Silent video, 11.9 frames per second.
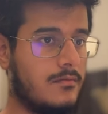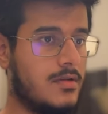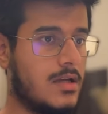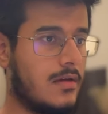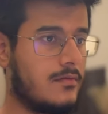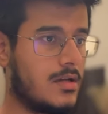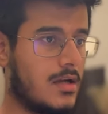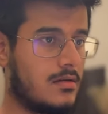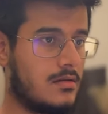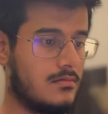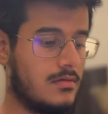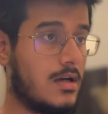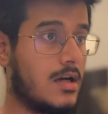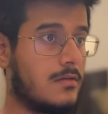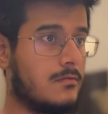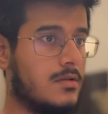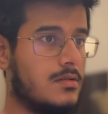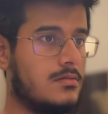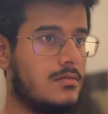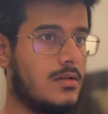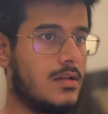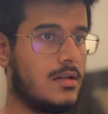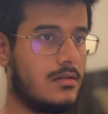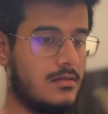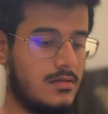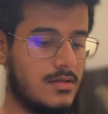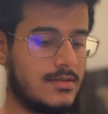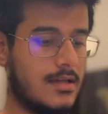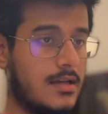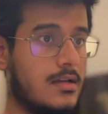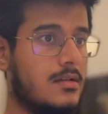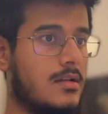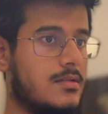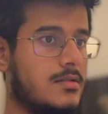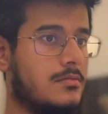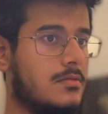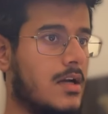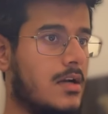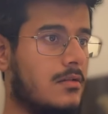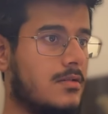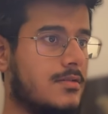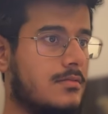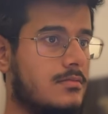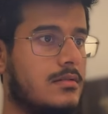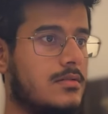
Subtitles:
we haven't added R1 in this array. Let's do that also.